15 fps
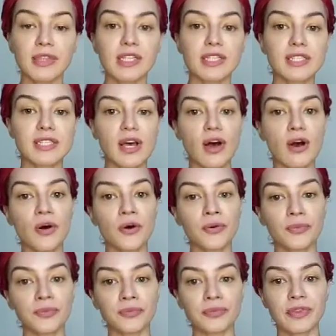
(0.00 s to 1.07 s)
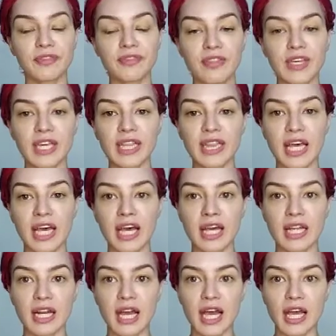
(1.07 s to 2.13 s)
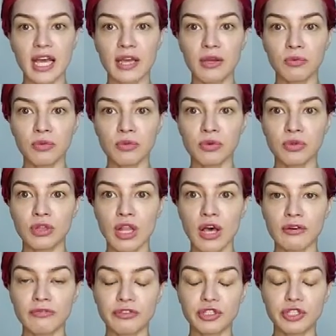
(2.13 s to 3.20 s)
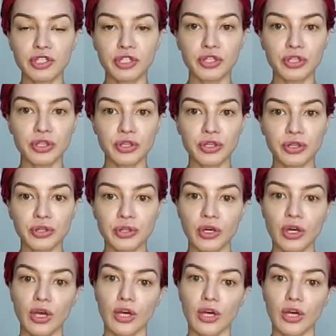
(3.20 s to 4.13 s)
So the thing that I would love to